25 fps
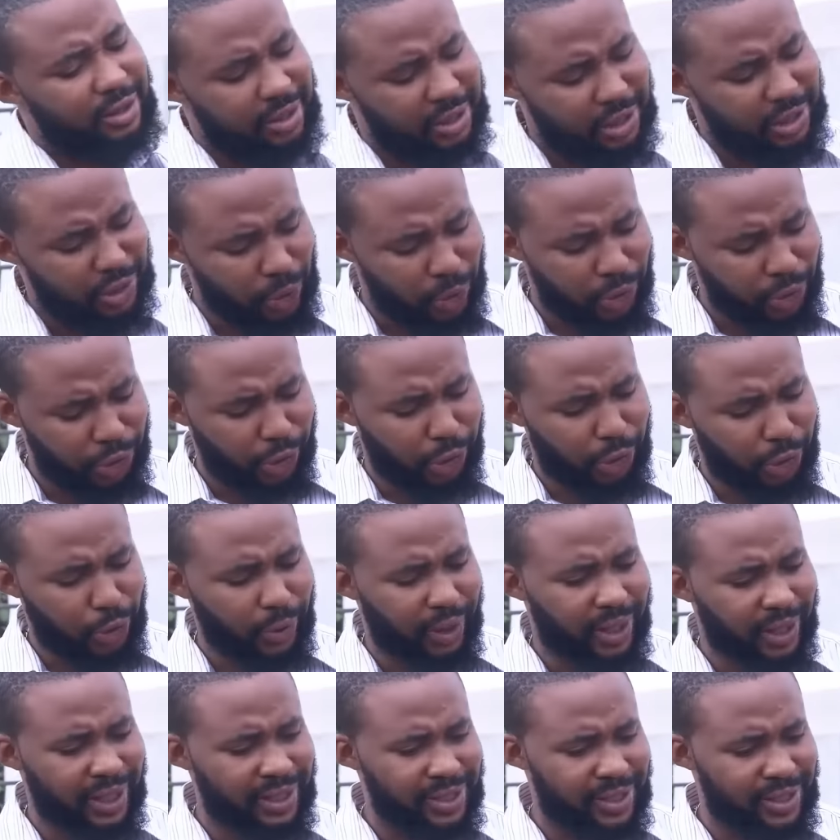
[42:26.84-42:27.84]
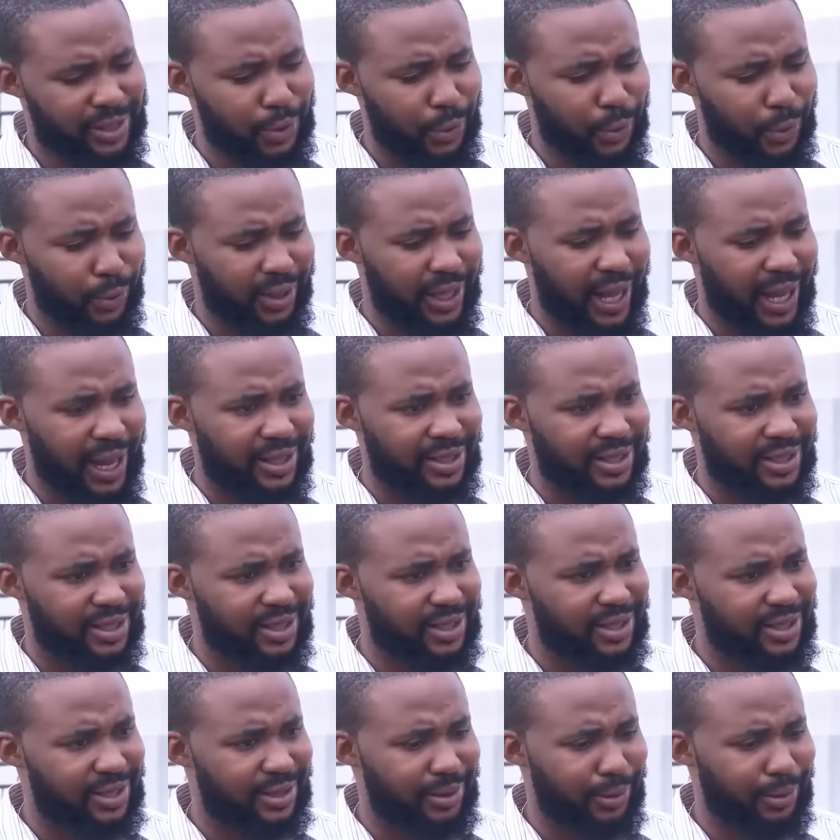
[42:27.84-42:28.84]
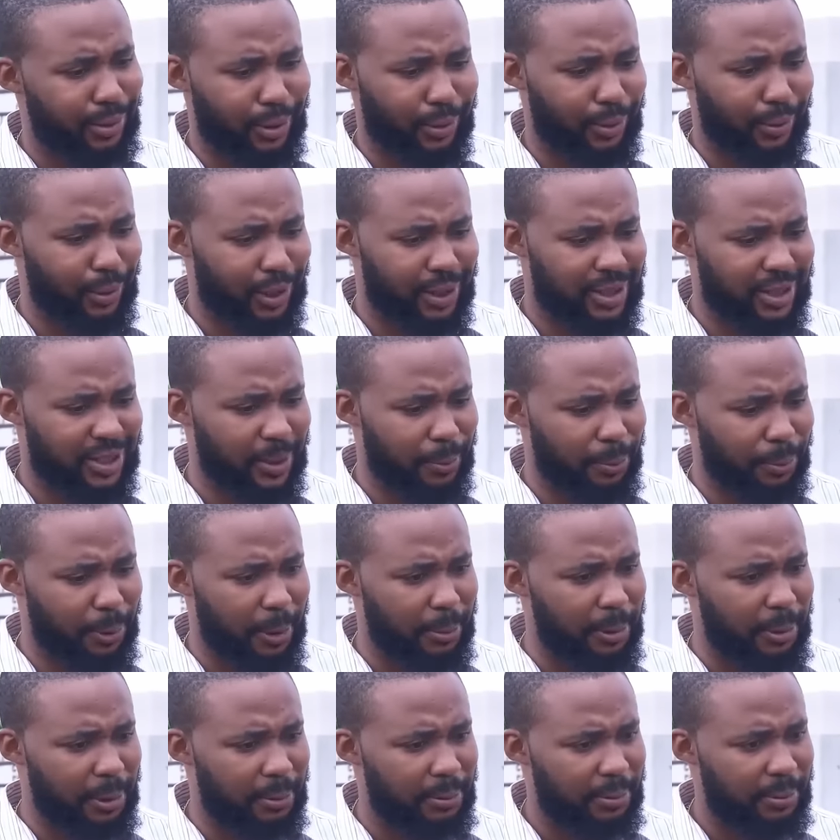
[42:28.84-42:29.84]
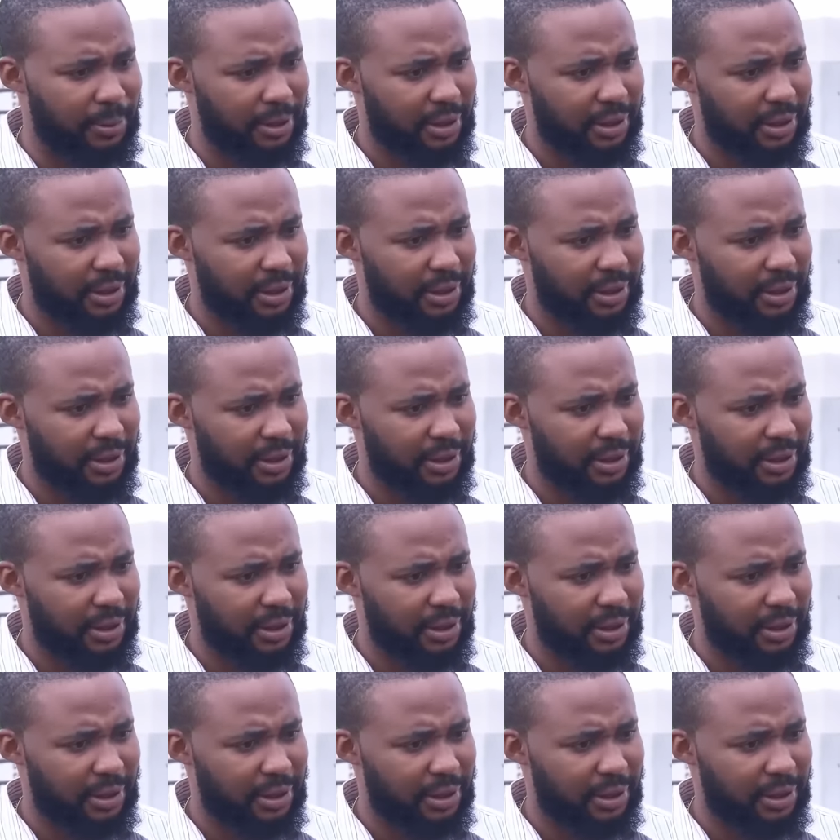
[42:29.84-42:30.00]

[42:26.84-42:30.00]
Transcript: This one you're looking so tensed. Well, what is the problem?